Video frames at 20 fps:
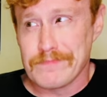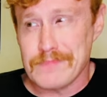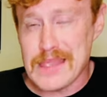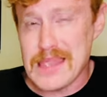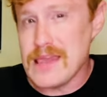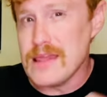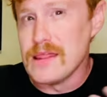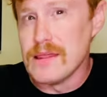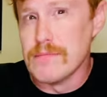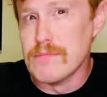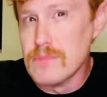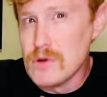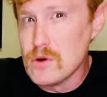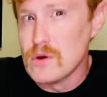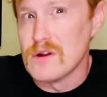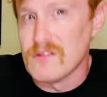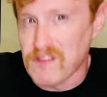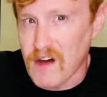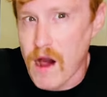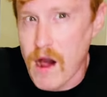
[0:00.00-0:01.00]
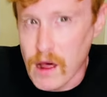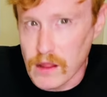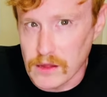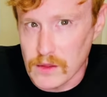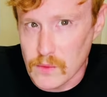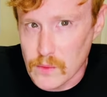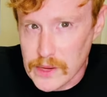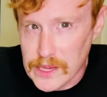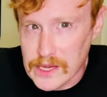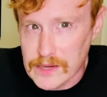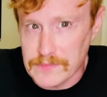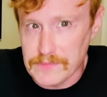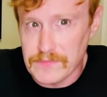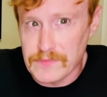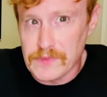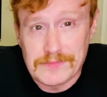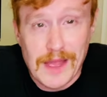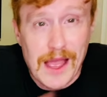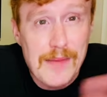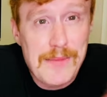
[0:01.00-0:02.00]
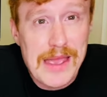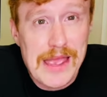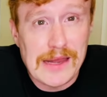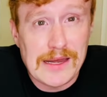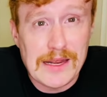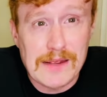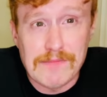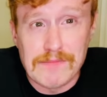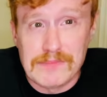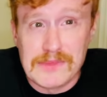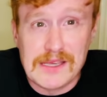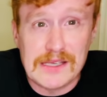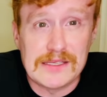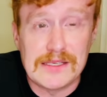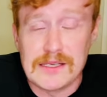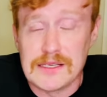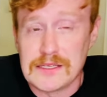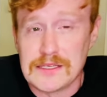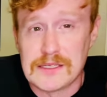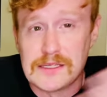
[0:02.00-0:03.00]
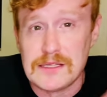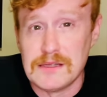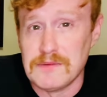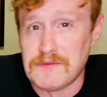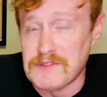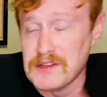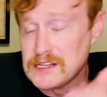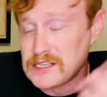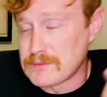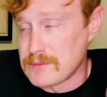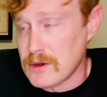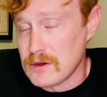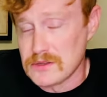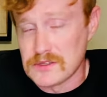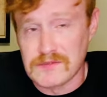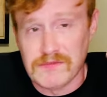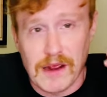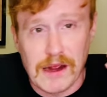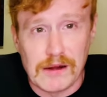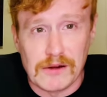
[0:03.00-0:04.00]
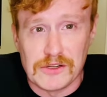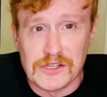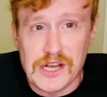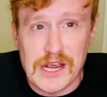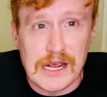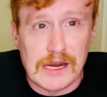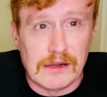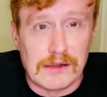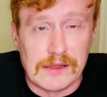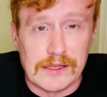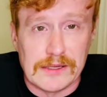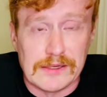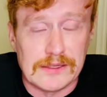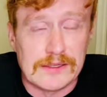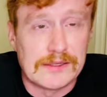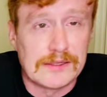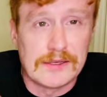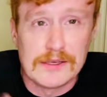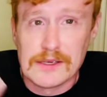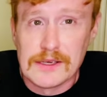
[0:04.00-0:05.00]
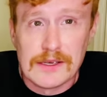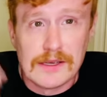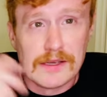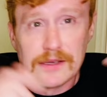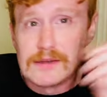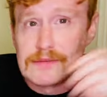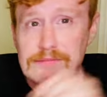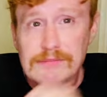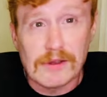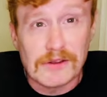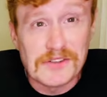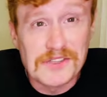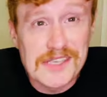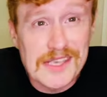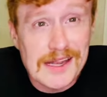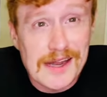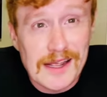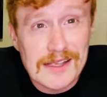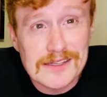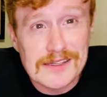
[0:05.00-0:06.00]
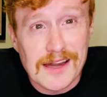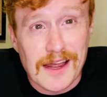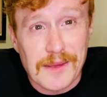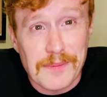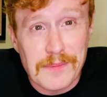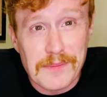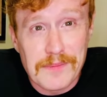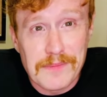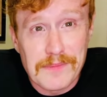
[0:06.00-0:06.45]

in the mood of Halloween. I'm Andy, this is the FensePost Final Channel, and I'll see you next time.